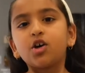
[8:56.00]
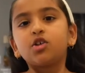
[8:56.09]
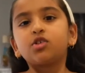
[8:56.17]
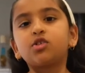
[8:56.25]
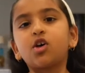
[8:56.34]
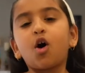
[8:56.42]

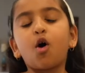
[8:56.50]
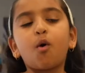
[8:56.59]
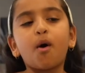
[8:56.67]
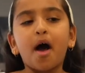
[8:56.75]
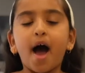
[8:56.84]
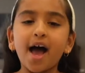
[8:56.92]

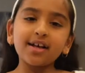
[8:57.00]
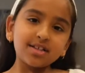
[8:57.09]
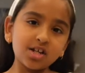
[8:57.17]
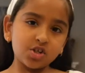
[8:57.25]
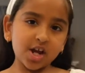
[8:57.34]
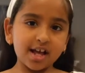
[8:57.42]
So I
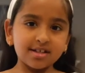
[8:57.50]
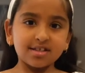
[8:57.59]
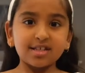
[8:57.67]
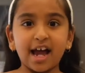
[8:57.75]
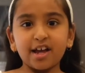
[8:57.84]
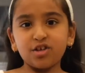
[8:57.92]
suggest
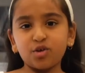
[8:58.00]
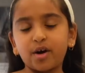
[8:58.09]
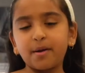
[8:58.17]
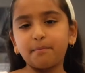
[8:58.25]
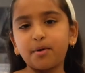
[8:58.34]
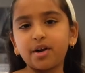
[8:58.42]
that you
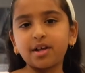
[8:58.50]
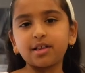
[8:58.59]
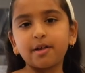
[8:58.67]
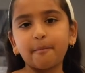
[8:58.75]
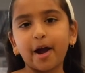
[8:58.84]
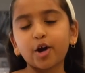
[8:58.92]
can put it in
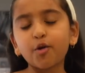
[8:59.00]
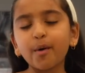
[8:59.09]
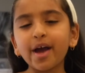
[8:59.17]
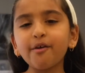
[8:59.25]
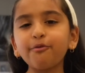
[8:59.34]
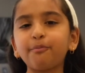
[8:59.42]
the
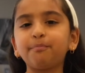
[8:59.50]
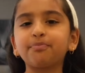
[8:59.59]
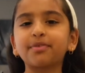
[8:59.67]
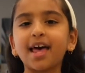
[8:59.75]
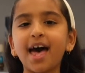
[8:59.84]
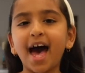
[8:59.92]
microwave
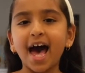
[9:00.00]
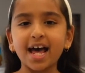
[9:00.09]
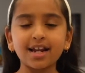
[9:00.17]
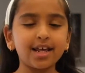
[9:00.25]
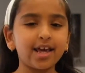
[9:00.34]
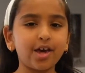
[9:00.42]

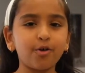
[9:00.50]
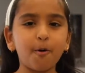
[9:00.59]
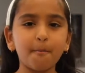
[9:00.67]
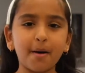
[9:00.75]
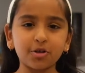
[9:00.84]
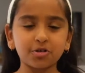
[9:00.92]
and it
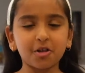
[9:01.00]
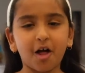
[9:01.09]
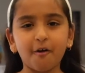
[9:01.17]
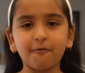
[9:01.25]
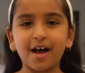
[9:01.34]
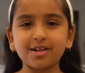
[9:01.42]
will melt a
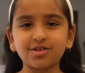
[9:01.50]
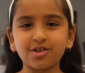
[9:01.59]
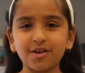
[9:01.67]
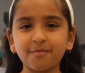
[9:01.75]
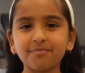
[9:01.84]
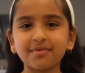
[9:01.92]
lot faster.
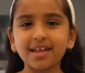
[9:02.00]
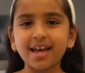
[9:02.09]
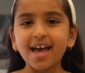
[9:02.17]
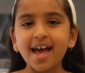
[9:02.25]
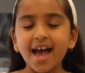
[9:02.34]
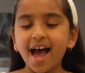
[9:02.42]

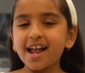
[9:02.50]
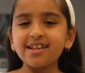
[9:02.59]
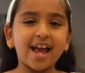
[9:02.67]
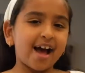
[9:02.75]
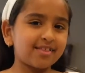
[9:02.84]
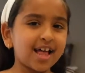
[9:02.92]
And
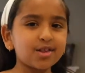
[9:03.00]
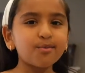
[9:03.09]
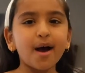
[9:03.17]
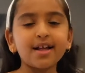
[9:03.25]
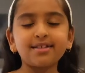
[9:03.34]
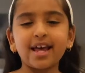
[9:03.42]
yeah, that's
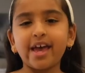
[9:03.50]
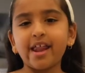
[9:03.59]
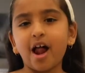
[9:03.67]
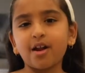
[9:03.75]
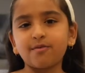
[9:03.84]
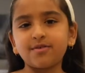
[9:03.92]
why it's 8
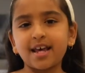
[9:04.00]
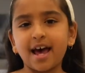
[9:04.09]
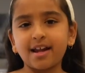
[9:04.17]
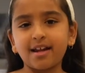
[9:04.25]
out of 10